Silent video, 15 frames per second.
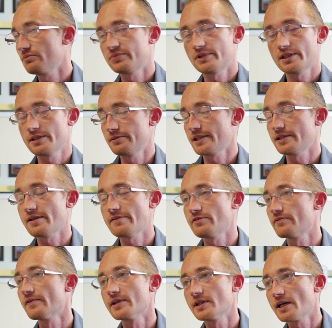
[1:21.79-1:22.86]
They did
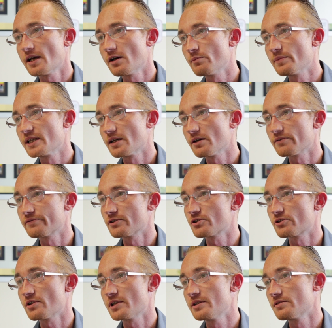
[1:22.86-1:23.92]
everything. They helped me get off the
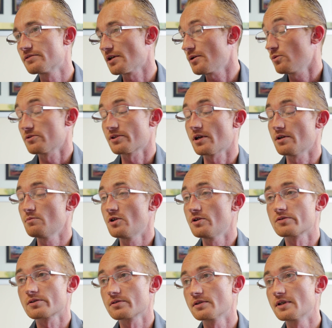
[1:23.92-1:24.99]
streets. I was
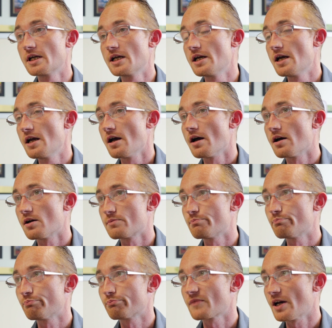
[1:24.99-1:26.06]
homeless,
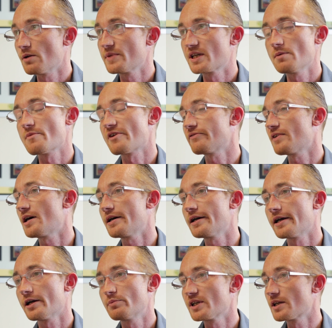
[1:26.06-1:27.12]
helped me get my flat,
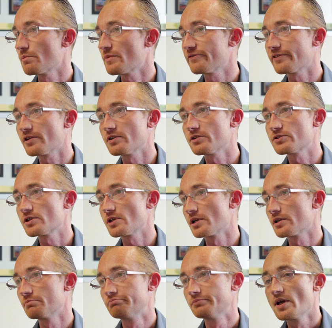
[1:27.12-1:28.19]
helped me get my furniture.
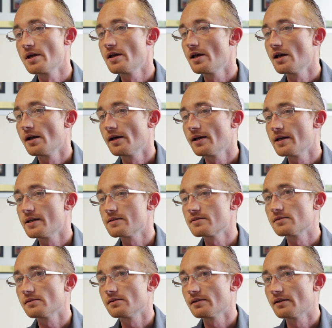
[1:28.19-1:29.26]

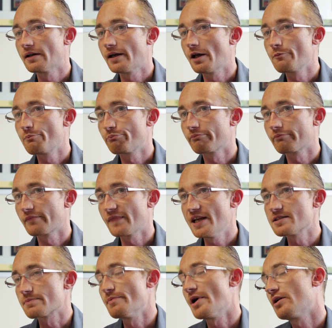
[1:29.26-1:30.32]

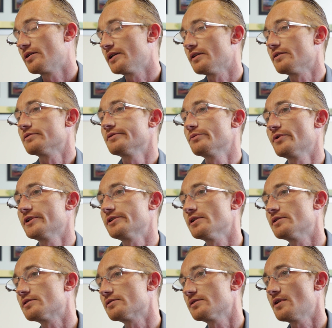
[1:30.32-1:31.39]
It's mine, which
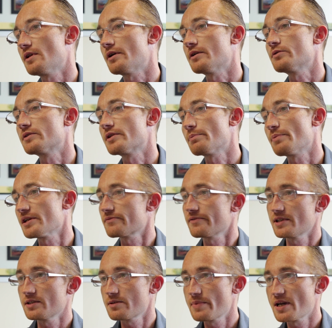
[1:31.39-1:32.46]
is, the best
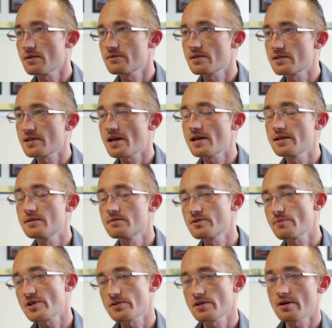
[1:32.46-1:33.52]
thing to be able to say,
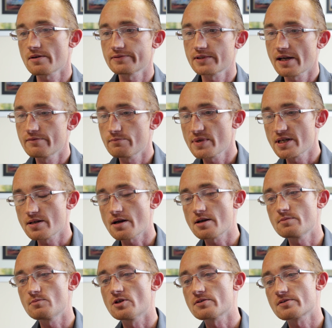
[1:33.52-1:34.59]
especially after having been
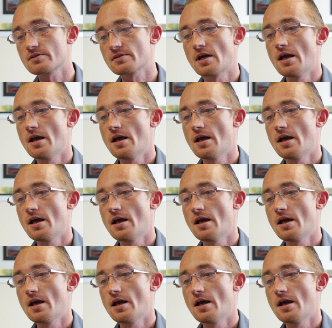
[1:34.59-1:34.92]
homeless.